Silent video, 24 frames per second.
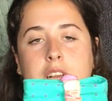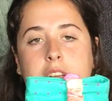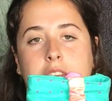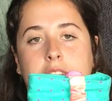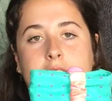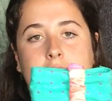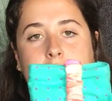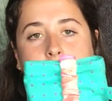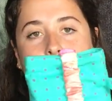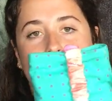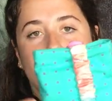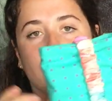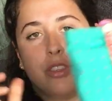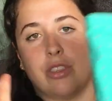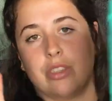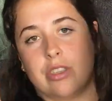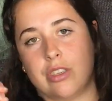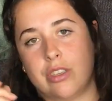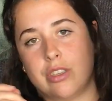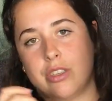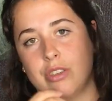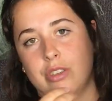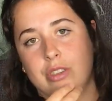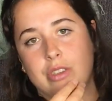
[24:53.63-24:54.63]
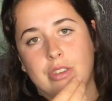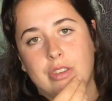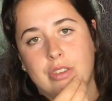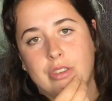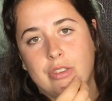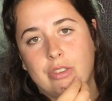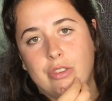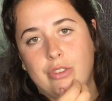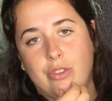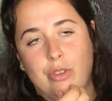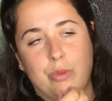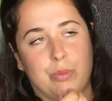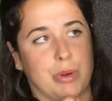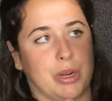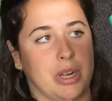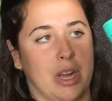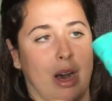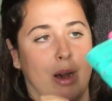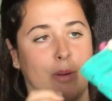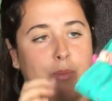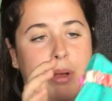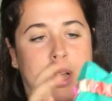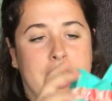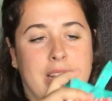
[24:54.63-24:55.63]
and then it's super
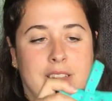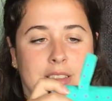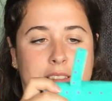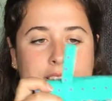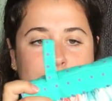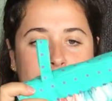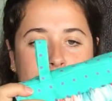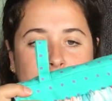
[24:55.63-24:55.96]
compact.